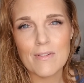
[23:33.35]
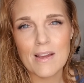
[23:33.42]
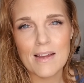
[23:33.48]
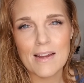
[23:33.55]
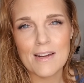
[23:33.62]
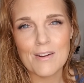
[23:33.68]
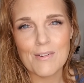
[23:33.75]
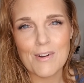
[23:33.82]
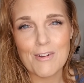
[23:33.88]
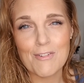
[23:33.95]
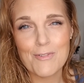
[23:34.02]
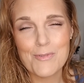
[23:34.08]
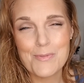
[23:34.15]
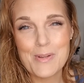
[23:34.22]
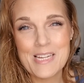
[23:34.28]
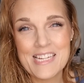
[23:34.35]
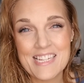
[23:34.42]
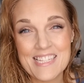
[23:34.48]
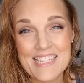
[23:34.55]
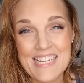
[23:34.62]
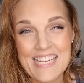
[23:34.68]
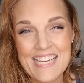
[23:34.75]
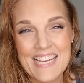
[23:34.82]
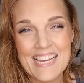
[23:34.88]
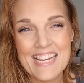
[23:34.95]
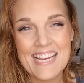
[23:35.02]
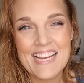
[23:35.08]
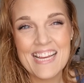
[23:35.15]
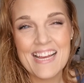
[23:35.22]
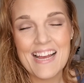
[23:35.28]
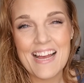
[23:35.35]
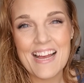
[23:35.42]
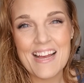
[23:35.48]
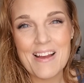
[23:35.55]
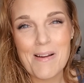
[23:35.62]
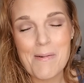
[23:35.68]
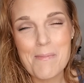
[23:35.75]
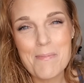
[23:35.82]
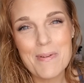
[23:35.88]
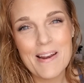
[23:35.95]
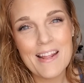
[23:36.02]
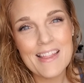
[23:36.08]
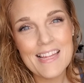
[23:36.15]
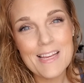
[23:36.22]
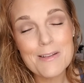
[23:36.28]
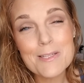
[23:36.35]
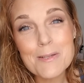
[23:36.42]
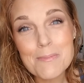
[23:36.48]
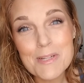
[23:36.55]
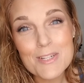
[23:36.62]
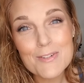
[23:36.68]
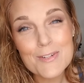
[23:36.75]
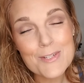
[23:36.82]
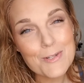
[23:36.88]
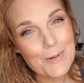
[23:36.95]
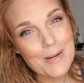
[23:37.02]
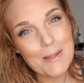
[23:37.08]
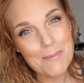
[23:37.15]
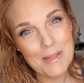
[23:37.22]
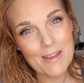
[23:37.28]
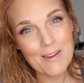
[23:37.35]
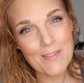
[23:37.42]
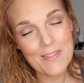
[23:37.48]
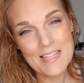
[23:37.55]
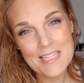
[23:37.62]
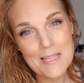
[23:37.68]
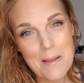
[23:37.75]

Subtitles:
I don't know. We shall see. But I thank you so much for joining me on this